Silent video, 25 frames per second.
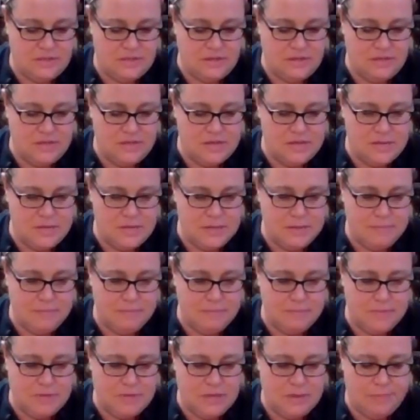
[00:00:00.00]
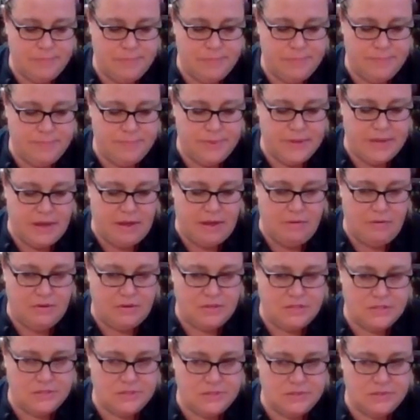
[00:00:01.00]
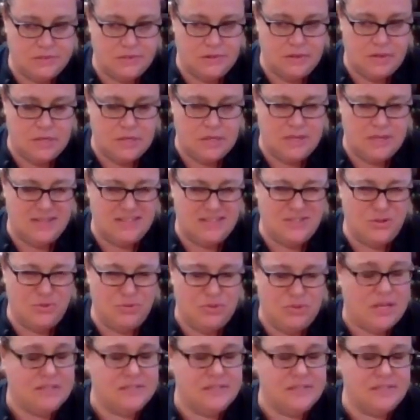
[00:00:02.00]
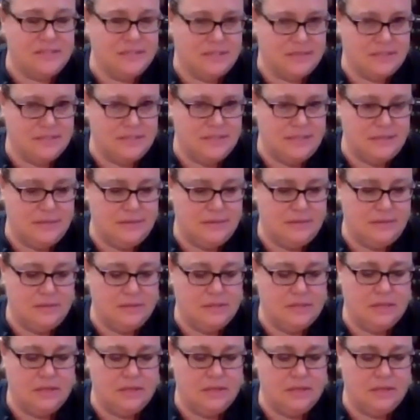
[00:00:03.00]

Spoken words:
about in 2016.